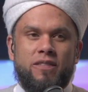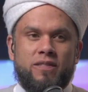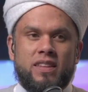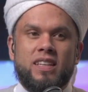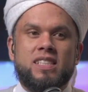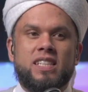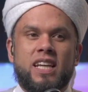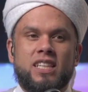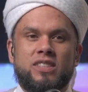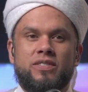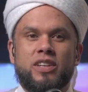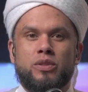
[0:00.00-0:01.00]
If
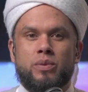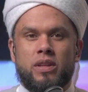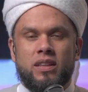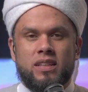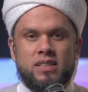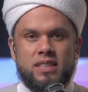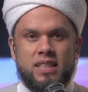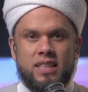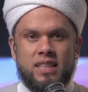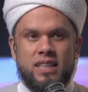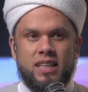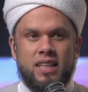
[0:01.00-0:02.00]
dissatisfaction with Allah's
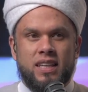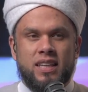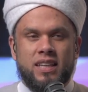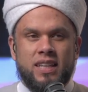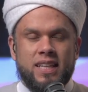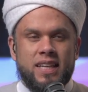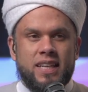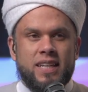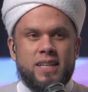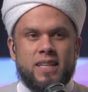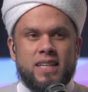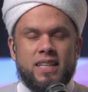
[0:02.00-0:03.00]
decree
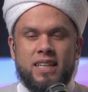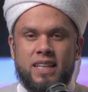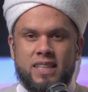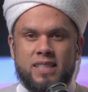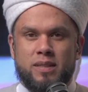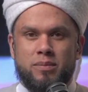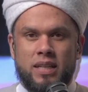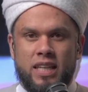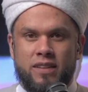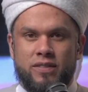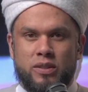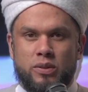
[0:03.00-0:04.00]
leads the
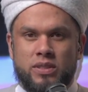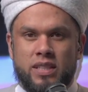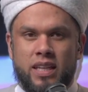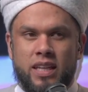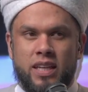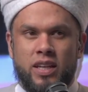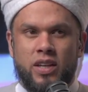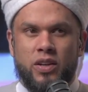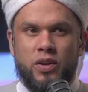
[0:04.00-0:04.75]
believer to say,